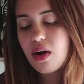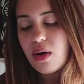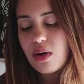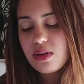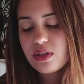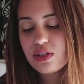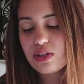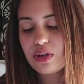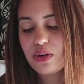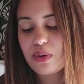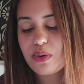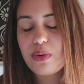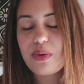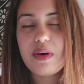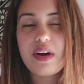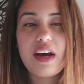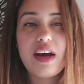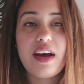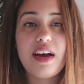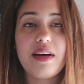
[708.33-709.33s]

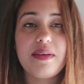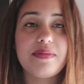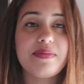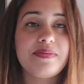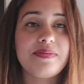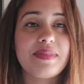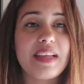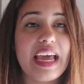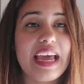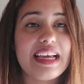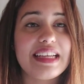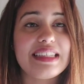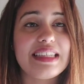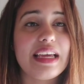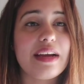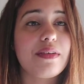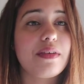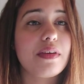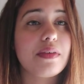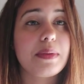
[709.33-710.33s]
Also,
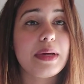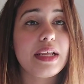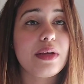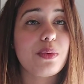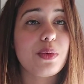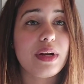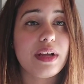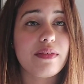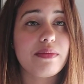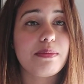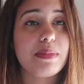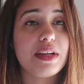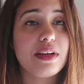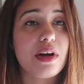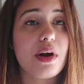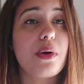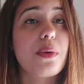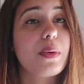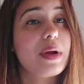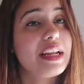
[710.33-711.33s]
as everybody would have
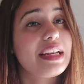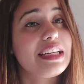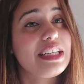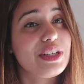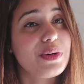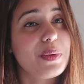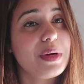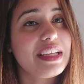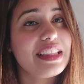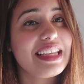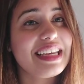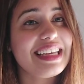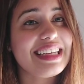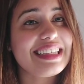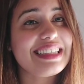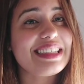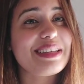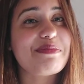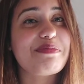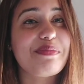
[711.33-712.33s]
been already doing
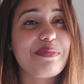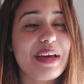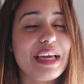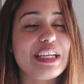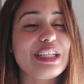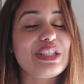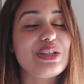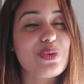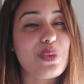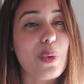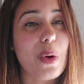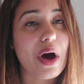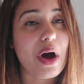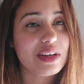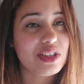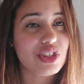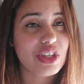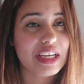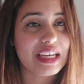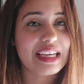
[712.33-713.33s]
this, binge
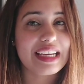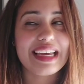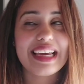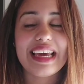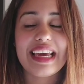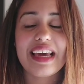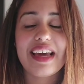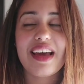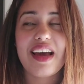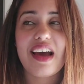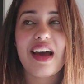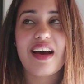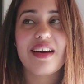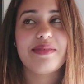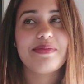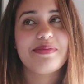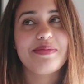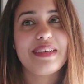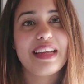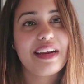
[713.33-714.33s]
watching
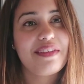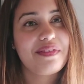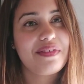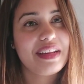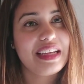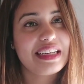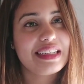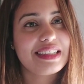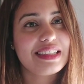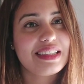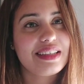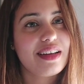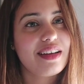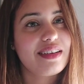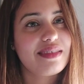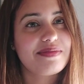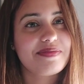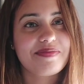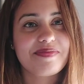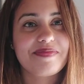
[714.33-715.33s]
Netflix.
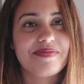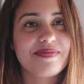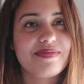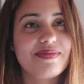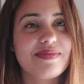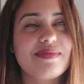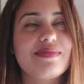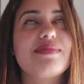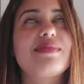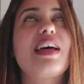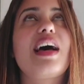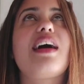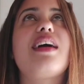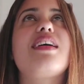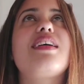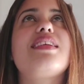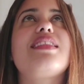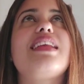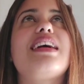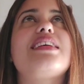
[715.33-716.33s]

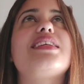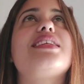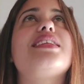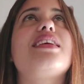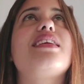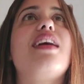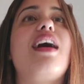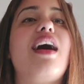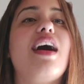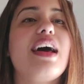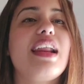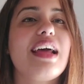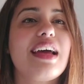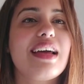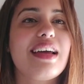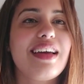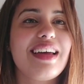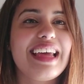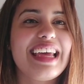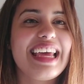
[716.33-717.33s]
That's the god.
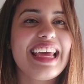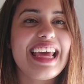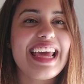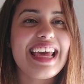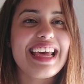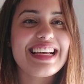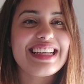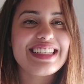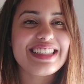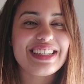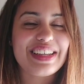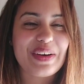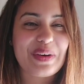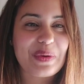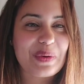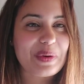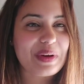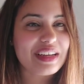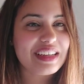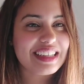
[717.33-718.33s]

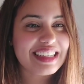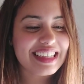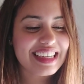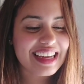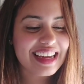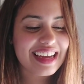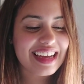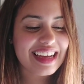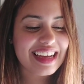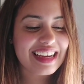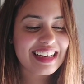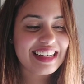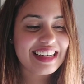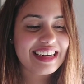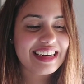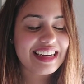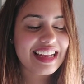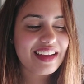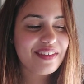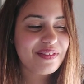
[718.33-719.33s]
So
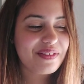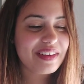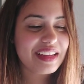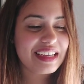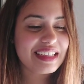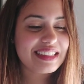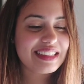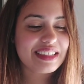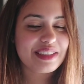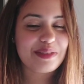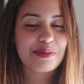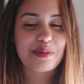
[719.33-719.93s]
Netflix